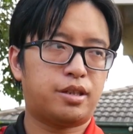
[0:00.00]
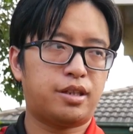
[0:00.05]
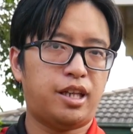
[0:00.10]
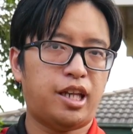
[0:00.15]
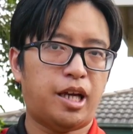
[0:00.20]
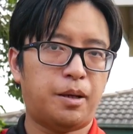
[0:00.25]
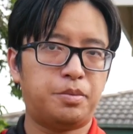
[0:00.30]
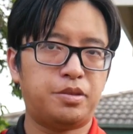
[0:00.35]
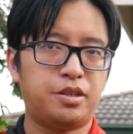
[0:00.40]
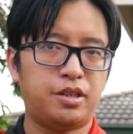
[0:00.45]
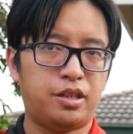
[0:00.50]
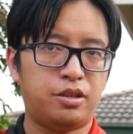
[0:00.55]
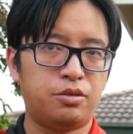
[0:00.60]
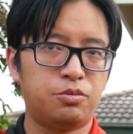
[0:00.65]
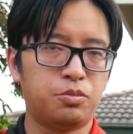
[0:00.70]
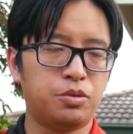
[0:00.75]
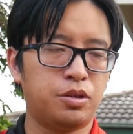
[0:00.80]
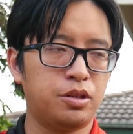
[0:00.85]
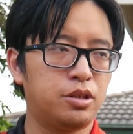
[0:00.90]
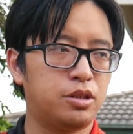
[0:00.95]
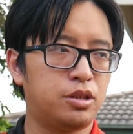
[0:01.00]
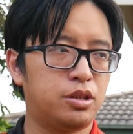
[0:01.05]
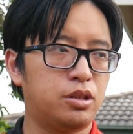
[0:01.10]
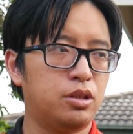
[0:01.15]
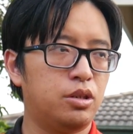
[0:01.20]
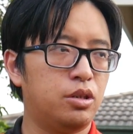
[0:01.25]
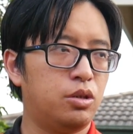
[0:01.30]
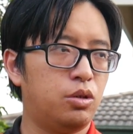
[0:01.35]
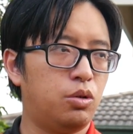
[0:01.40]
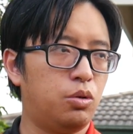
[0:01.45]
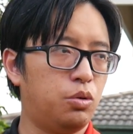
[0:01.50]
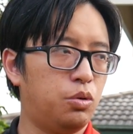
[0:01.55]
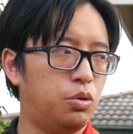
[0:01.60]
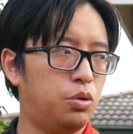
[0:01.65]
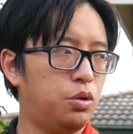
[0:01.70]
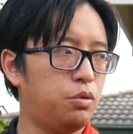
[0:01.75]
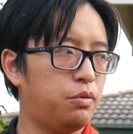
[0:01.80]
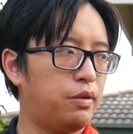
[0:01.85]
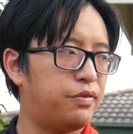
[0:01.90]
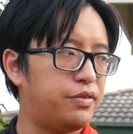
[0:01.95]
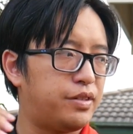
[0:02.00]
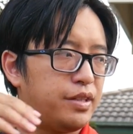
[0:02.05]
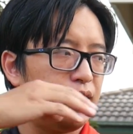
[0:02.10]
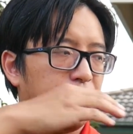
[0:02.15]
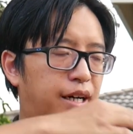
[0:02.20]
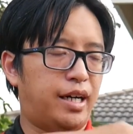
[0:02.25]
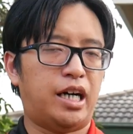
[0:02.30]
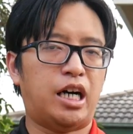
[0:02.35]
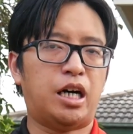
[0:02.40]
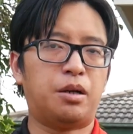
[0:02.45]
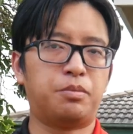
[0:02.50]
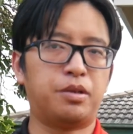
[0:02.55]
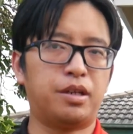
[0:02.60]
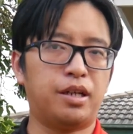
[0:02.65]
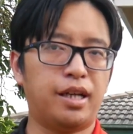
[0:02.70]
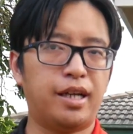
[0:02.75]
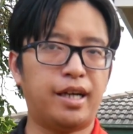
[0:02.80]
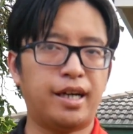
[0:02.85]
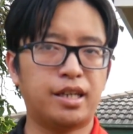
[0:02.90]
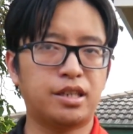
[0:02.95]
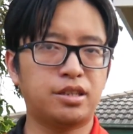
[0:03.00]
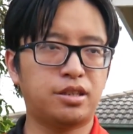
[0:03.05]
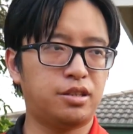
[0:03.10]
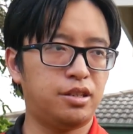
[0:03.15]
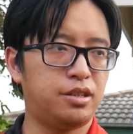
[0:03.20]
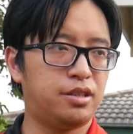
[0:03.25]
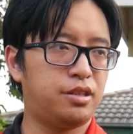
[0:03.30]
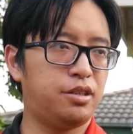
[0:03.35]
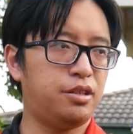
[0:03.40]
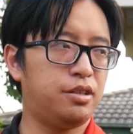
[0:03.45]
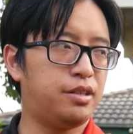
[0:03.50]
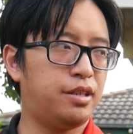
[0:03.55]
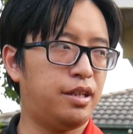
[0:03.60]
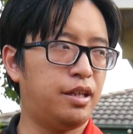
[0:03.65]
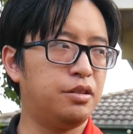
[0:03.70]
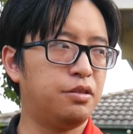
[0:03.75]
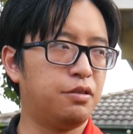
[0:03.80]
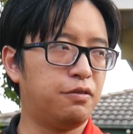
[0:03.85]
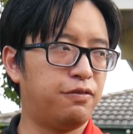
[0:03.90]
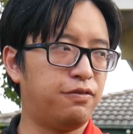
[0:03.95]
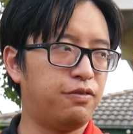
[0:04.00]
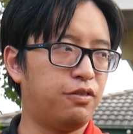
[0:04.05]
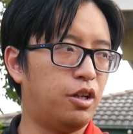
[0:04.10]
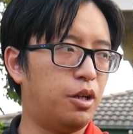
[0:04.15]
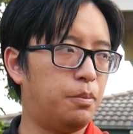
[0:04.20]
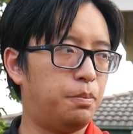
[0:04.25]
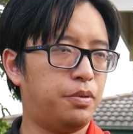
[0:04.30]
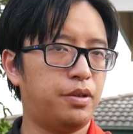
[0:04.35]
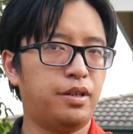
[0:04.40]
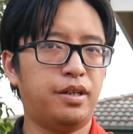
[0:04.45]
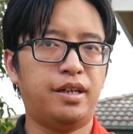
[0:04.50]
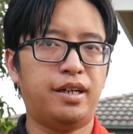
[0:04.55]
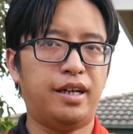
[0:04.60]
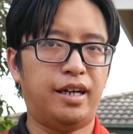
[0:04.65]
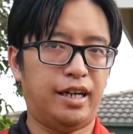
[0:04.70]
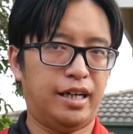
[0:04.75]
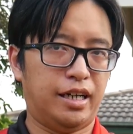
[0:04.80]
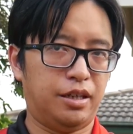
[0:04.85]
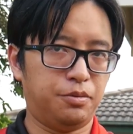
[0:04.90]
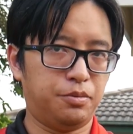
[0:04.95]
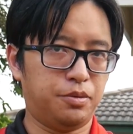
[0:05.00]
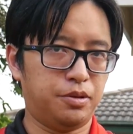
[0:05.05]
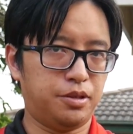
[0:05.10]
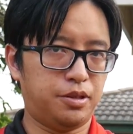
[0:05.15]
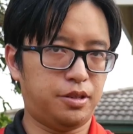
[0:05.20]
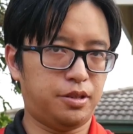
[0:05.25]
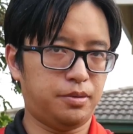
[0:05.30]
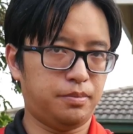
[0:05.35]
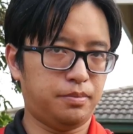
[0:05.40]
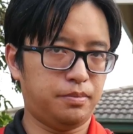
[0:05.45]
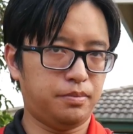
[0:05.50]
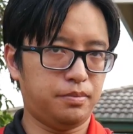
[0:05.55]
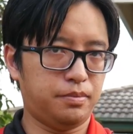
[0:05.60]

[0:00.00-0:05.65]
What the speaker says: to collapse inwards, or with the arm relaxed, you tend to flop outwards.